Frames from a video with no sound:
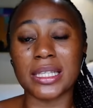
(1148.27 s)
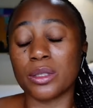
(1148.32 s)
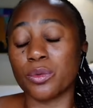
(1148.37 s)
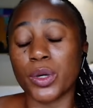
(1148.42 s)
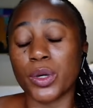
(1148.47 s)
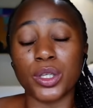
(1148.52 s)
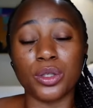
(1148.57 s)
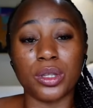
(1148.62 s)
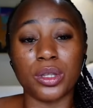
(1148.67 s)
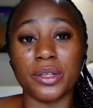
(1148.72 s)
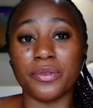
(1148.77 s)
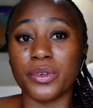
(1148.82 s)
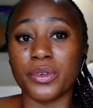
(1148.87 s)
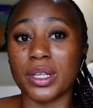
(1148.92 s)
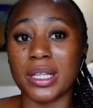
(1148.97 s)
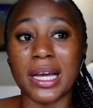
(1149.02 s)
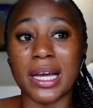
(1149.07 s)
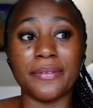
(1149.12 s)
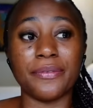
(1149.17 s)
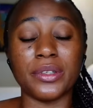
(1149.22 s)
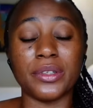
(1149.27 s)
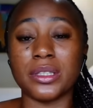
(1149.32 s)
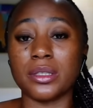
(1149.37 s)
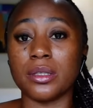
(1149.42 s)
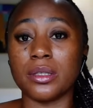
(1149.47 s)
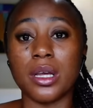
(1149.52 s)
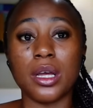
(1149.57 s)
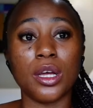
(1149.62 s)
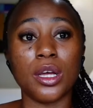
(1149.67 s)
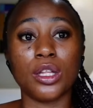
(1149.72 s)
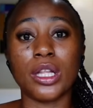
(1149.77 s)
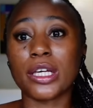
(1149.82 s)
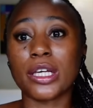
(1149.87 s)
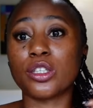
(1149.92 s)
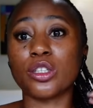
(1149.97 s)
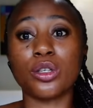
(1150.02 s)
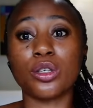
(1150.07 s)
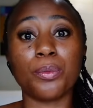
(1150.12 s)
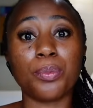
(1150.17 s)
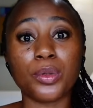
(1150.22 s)
The way you live your life is
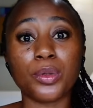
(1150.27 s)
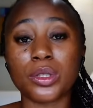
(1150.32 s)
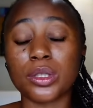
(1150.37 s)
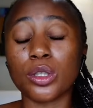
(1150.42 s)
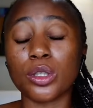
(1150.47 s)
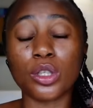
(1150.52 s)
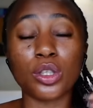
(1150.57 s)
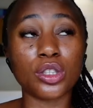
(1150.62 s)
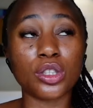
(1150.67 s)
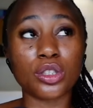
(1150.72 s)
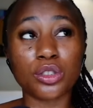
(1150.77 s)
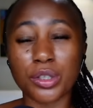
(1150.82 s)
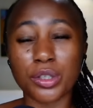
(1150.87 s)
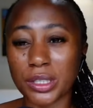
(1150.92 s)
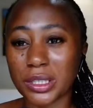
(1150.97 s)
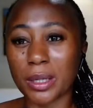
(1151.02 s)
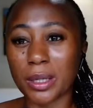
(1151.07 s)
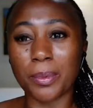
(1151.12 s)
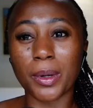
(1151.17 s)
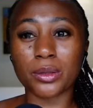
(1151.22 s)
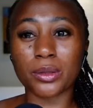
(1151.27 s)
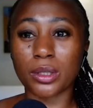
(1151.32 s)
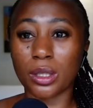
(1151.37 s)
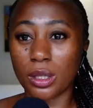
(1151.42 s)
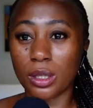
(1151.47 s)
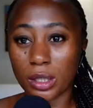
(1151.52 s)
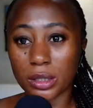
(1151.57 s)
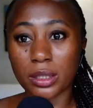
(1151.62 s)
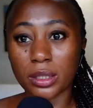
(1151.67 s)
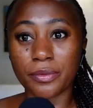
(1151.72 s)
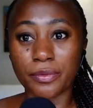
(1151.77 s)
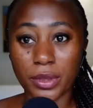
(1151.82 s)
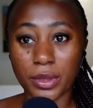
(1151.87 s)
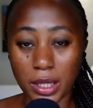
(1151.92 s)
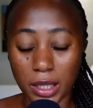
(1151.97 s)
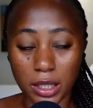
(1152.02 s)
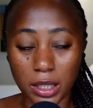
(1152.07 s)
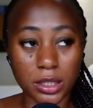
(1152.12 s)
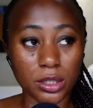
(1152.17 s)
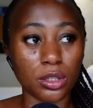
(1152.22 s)
like you're not stressed about a lot of
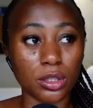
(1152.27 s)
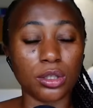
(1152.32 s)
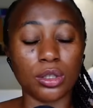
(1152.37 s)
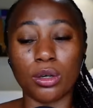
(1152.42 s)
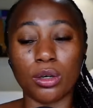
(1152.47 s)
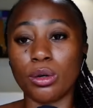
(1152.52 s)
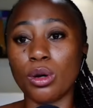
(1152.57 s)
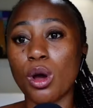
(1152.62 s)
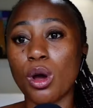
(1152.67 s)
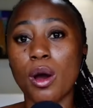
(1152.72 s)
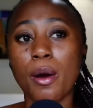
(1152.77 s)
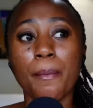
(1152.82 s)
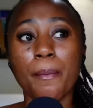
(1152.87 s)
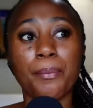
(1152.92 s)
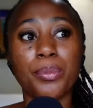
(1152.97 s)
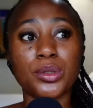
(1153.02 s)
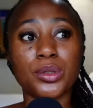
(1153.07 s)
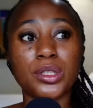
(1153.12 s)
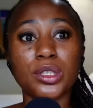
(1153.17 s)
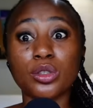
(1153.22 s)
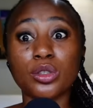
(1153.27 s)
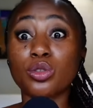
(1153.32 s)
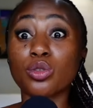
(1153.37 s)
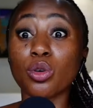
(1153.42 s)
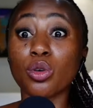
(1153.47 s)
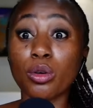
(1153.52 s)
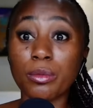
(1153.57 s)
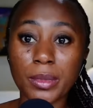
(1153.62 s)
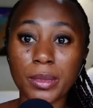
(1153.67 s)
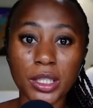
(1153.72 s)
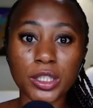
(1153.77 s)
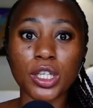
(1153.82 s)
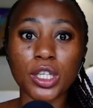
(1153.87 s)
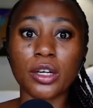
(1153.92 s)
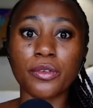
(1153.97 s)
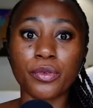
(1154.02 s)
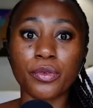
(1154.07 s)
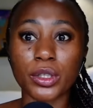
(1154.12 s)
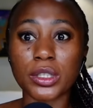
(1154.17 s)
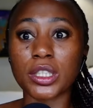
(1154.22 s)
things. You're not putting so much
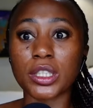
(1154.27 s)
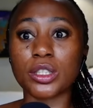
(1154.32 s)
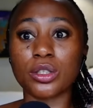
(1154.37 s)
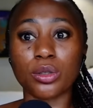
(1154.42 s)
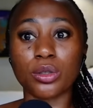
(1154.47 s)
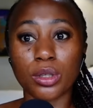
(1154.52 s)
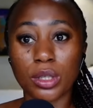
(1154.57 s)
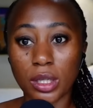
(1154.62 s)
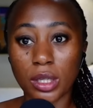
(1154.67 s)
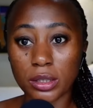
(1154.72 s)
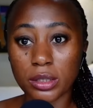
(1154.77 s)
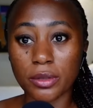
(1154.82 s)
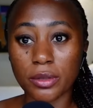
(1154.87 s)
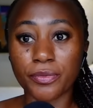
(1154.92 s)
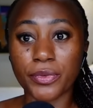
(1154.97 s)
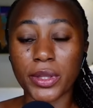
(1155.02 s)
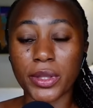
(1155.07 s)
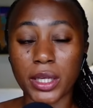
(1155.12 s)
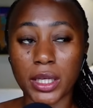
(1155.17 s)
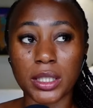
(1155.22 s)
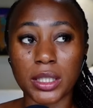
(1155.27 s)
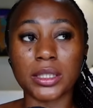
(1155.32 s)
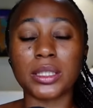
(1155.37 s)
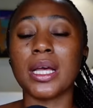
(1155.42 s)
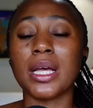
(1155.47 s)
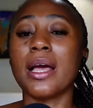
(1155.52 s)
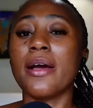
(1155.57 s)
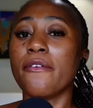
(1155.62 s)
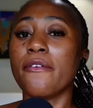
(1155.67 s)
effort into a lot of things.